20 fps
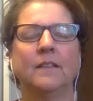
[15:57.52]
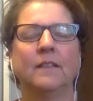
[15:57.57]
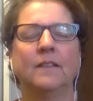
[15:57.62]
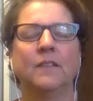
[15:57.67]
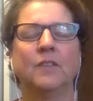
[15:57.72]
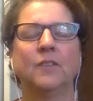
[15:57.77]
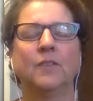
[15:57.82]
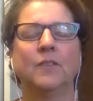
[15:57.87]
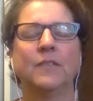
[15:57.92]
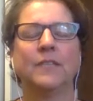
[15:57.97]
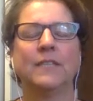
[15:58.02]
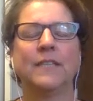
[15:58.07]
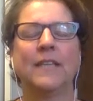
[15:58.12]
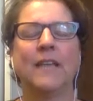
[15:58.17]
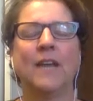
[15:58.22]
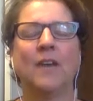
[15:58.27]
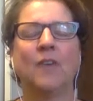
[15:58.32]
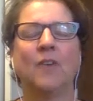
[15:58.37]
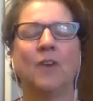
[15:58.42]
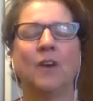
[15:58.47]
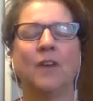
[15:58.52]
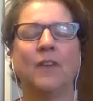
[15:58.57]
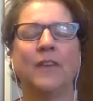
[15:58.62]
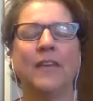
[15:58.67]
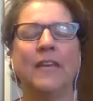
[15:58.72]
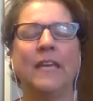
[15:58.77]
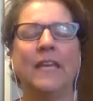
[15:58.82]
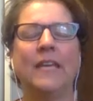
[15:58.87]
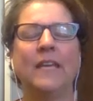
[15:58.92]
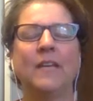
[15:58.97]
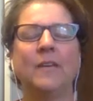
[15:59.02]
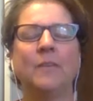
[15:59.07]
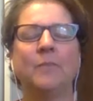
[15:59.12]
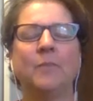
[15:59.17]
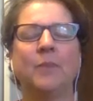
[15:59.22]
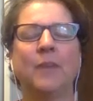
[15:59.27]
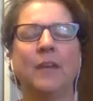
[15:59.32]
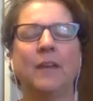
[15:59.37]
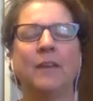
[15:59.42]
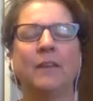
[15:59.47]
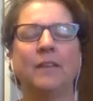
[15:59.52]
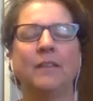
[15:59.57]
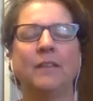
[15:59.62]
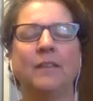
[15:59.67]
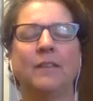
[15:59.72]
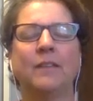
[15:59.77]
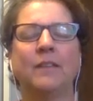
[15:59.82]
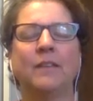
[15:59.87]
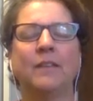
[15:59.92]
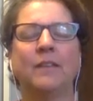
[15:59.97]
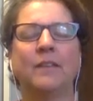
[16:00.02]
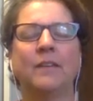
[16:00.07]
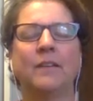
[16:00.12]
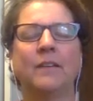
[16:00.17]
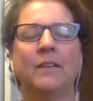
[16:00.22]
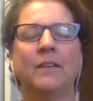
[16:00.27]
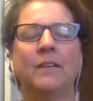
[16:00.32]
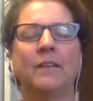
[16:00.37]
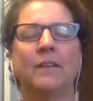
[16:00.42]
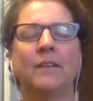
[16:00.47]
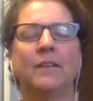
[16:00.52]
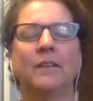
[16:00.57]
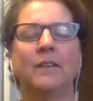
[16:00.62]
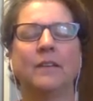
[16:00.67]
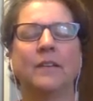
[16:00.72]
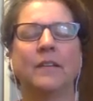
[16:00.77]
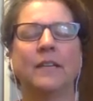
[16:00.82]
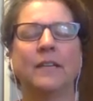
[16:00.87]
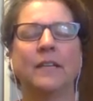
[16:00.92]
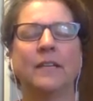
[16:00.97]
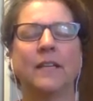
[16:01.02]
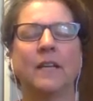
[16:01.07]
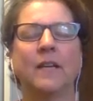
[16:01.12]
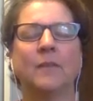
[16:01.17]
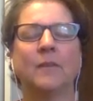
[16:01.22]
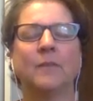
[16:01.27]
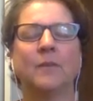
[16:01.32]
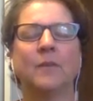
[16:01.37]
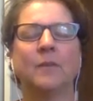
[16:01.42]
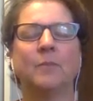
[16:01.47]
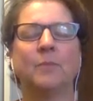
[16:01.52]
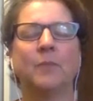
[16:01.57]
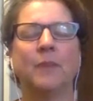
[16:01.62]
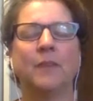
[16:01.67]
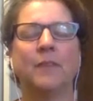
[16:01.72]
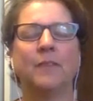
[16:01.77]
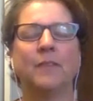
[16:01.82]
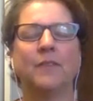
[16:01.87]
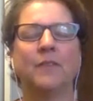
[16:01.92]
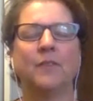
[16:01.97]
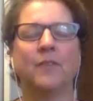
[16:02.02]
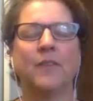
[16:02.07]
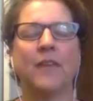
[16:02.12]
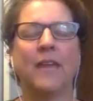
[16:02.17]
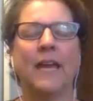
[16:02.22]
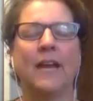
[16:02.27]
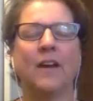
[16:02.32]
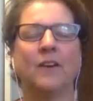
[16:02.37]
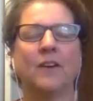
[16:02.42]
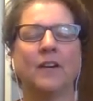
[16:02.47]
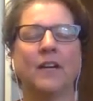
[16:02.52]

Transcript: Noticing how on the in-breath, the breath or the air